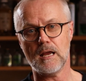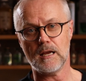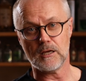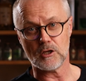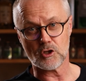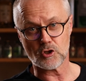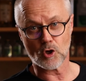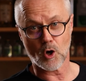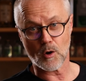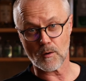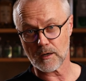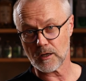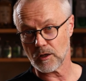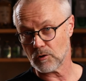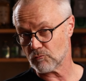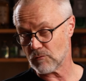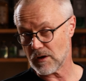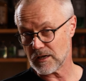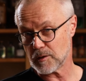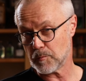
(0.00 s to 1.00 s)

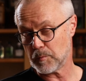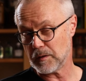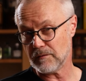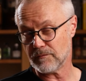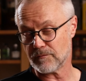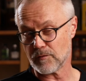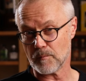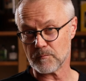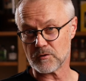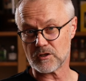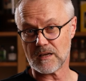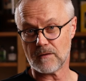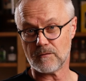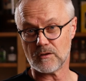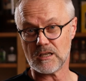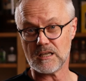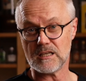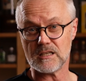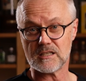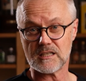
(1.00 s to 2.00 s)
historical recipe from
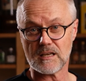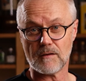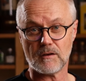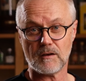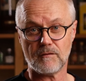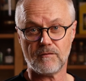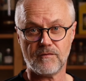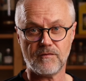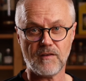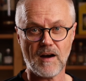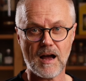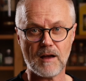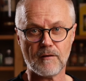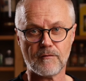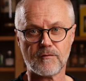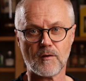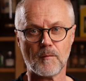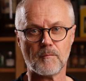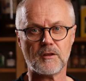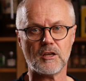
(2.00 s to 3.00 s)

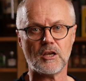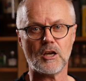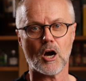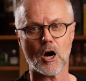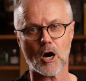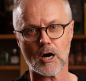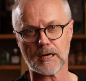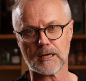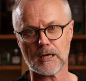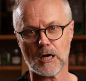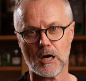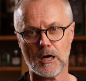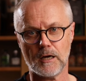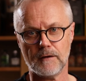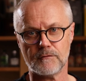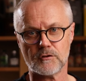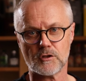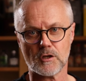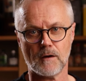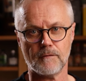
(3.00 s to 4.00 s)
1775 from the
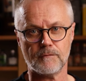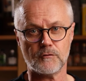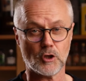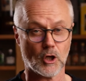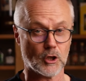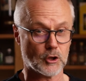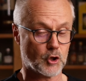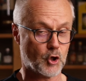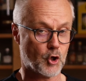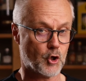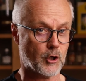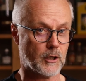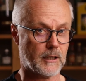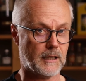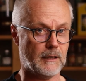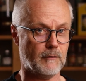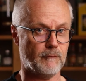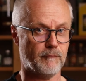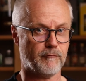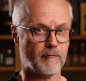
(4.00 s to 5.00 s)
archives of Dunkirk
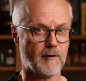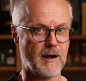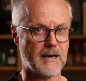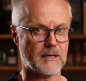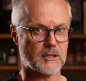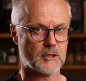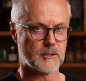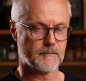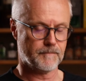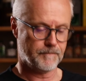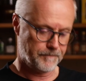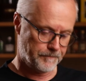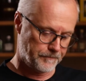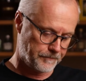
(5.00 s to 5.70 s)
in France.